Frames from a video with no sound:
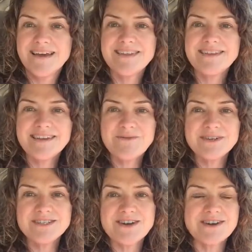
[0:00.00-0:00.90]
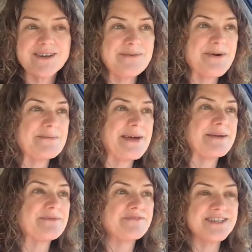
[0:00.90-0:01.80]
I think I want to talk about my
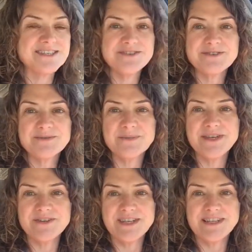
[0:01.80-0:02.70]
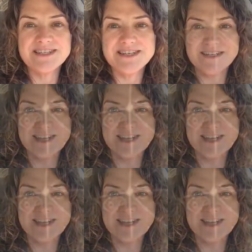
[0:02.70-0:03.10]
professor, Peter Lilliedal,